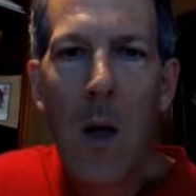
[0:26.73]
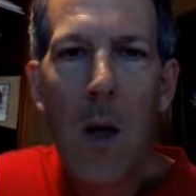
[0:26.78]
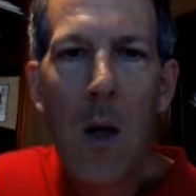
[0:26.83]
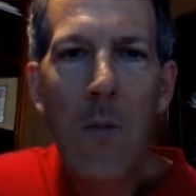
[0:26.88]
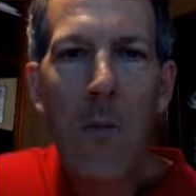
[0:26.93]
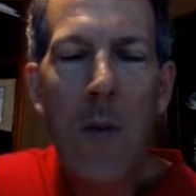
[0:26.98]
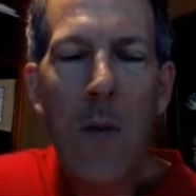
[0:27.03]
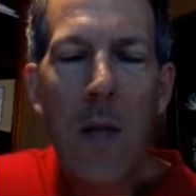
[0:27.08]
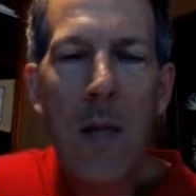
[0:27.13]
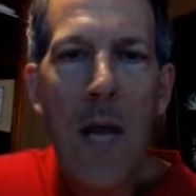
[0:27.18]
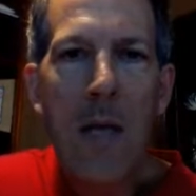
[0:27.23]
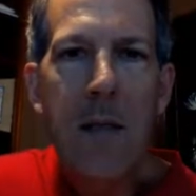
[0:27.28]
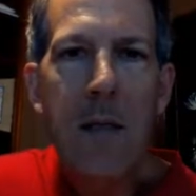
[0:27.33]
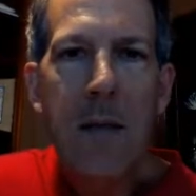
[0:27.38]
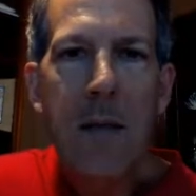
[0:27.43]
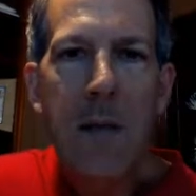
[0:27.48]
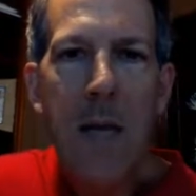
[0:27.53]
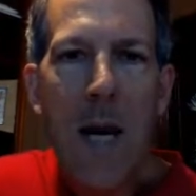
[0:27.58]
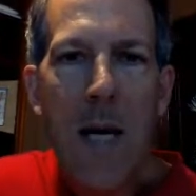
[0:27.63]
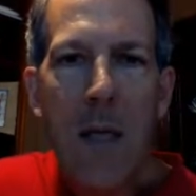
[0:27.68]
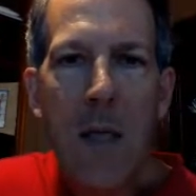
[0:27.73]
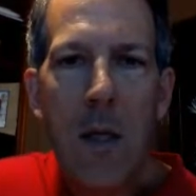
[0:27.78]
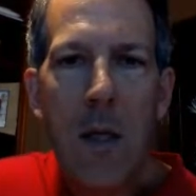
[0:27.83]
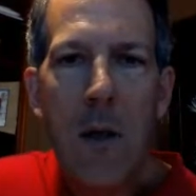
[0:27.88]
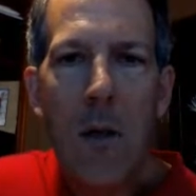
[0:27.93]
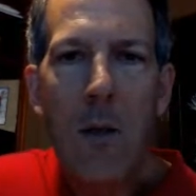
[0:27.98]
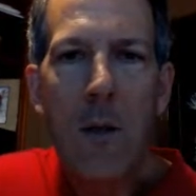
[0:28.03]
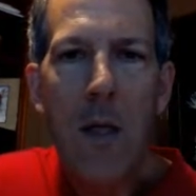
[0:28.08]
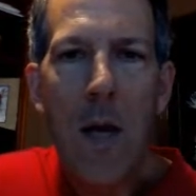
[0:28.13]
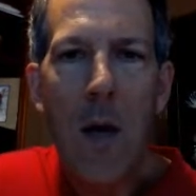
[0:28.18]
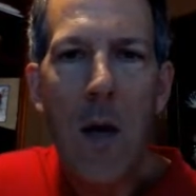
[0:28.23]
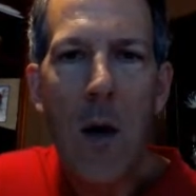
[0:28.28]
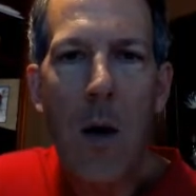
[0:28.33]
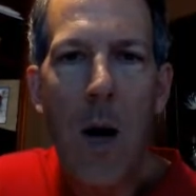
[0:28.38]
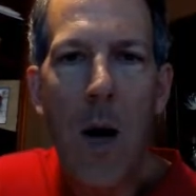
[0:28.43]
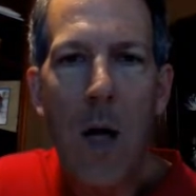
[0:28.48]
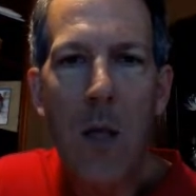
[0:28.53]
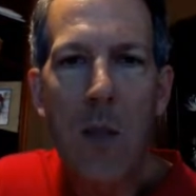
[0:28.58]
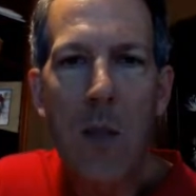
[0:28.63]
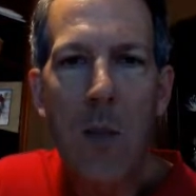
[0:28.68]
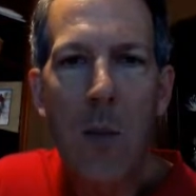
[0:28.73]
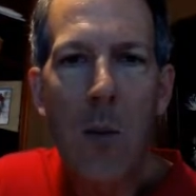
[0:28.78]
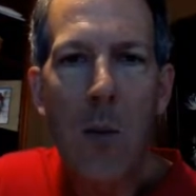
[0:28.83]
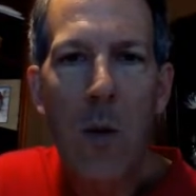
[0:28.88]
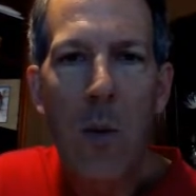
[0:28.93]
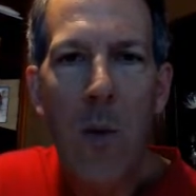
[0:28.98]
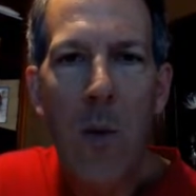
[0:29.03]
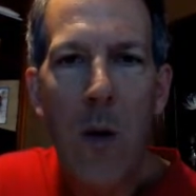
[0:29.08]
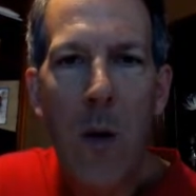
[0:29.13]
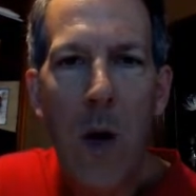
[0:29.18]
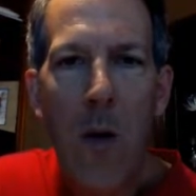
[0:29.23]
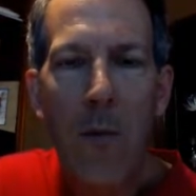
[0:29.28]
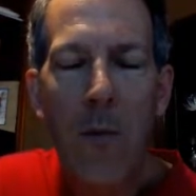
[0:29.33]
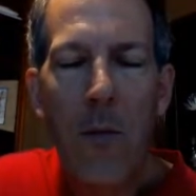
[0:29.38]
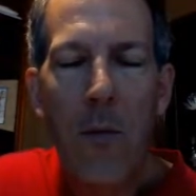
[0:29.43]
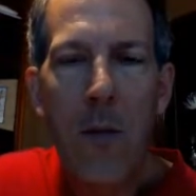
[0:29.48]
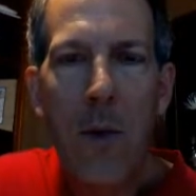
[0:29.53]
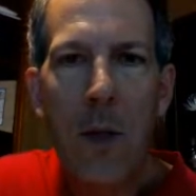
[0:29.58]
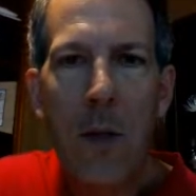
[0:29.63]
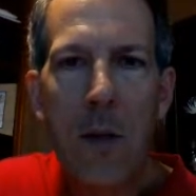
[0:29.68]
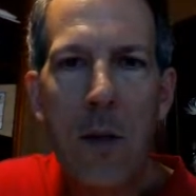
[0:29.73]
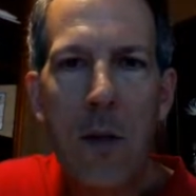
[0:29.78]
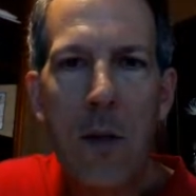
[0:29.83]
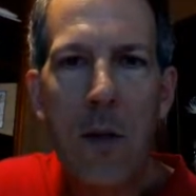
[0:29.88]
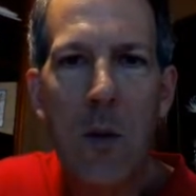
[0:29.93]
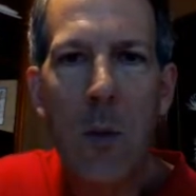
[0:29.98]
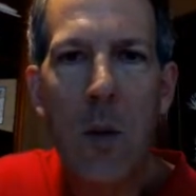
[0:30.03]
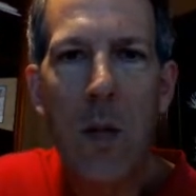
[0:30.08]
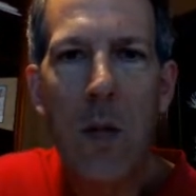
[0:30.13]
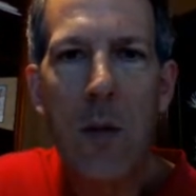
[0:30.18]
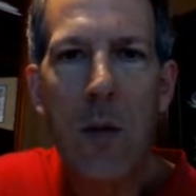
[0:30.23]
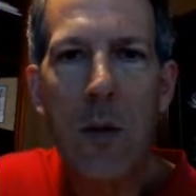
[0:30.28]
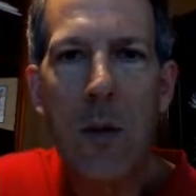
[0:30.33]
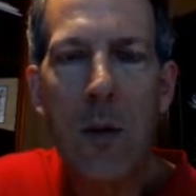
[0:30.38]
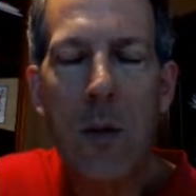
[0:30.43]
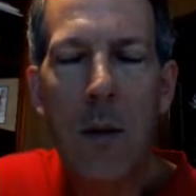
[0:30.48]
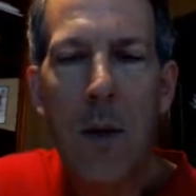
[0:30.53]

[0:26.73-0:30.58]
For the last 10 years at our hospital, we've been offering cyst ablation